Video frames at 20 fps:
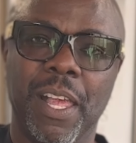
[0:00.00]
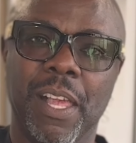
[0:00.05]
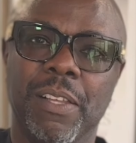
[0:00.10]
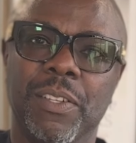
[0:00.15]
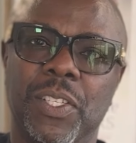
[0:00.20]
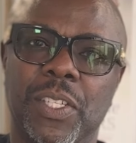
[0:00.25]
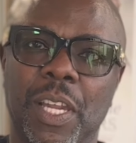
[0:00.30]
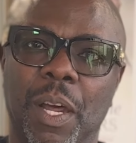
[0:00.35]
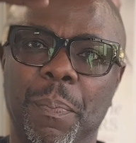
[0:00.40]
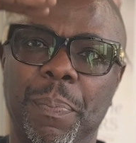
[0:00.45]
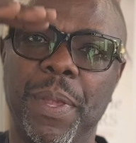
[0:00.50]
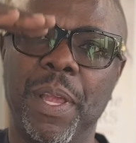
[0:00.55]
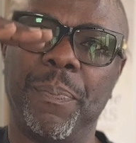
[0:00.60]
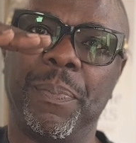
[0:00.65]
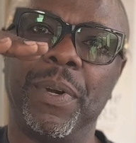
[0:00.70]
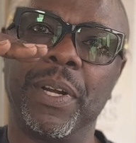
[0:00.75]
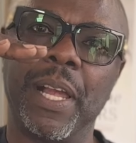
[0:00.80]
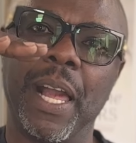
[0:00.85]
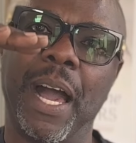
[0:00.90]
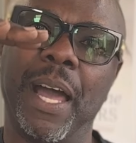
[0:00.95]
Some
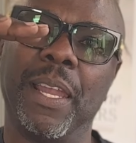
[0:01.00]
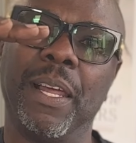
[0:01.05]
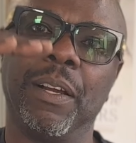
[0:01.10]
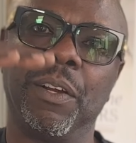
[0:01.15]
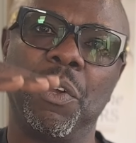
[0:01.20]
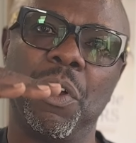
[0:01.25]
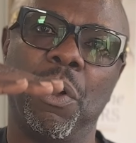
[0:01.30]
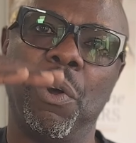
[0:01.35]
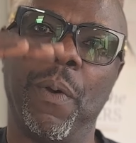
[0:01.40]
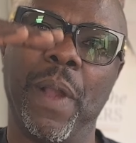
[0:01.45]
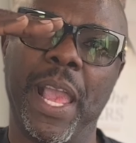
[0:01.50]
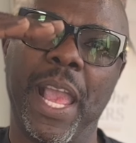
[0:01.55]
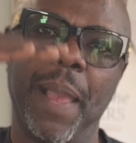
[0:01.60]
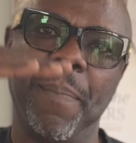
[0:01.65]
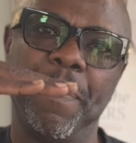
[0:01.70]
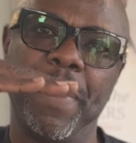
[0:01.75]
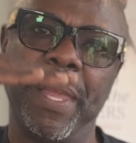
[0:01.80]
people kind of go in